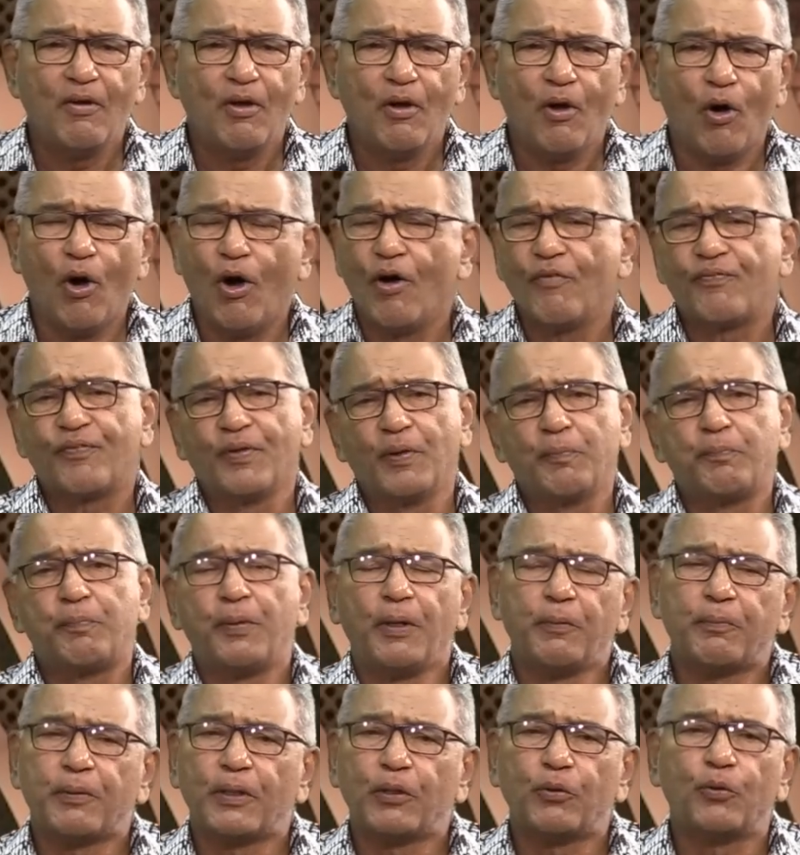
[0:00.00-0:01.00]
Often
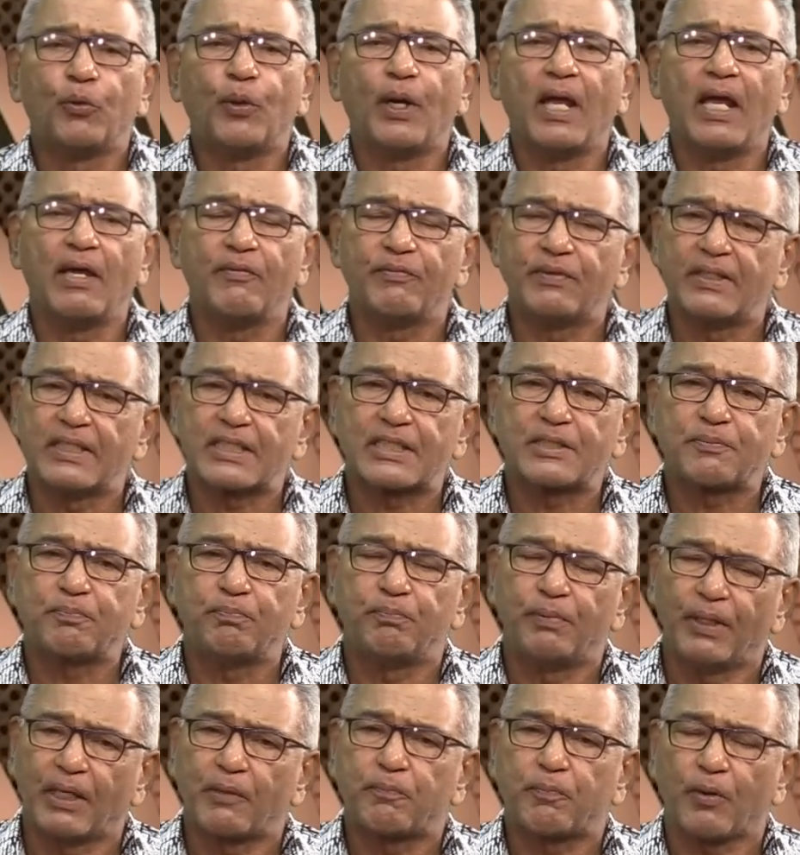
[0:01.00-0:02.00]
people who have this
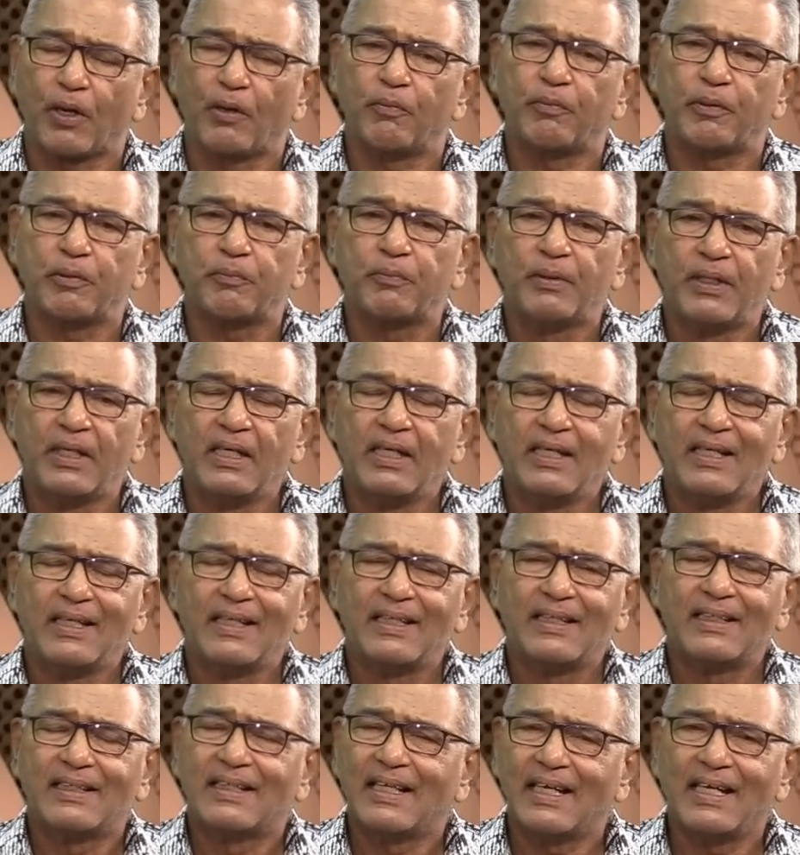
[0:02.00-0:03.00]
big problem,
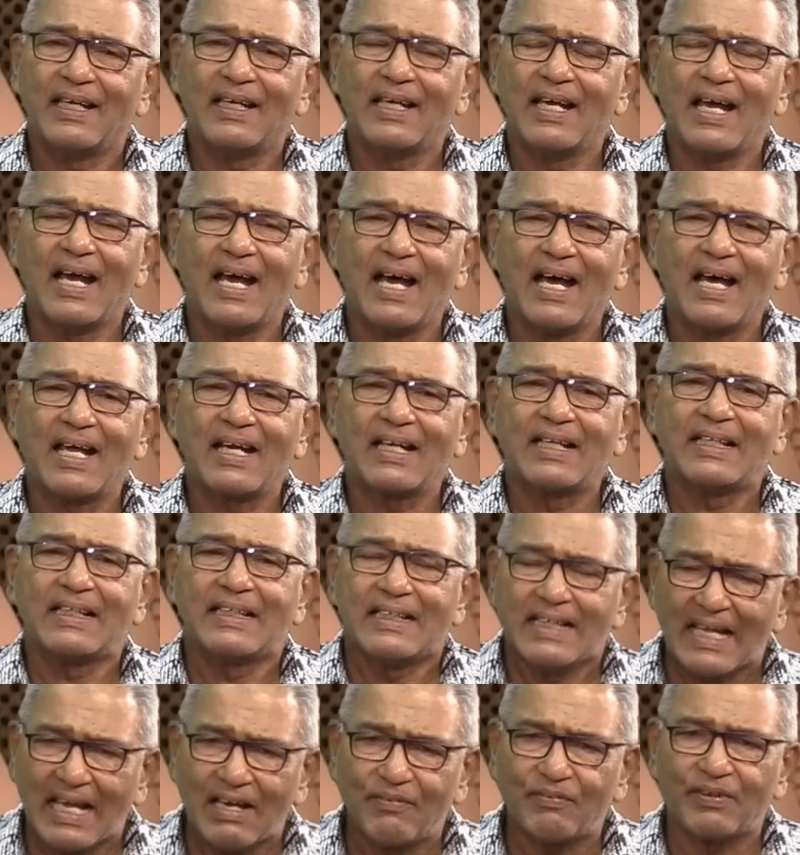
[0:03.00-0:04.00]
they are
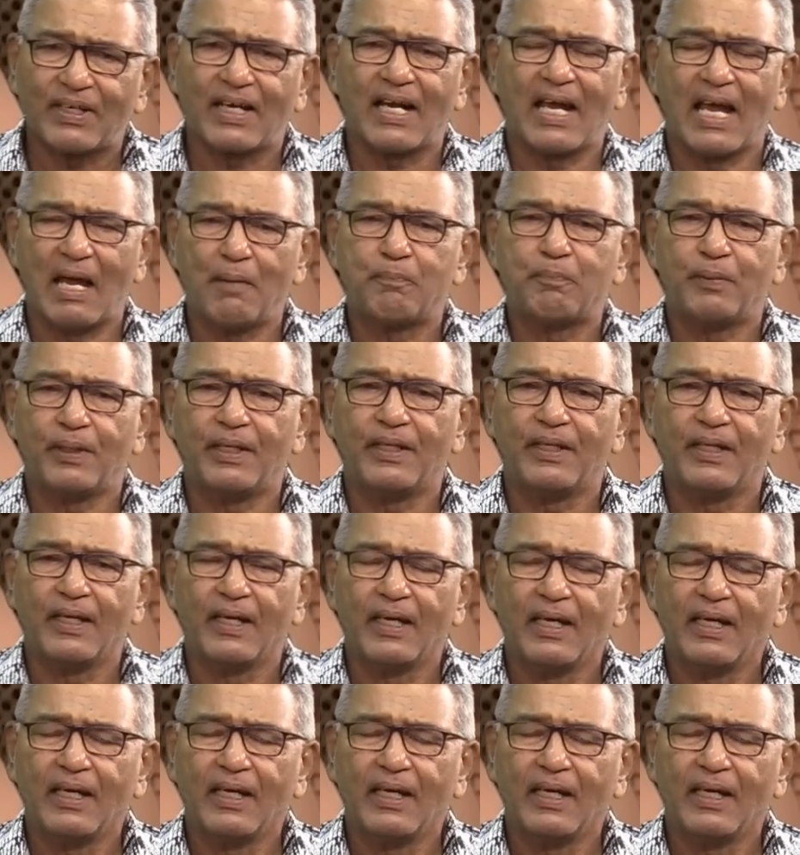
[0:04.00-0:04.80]
never happy.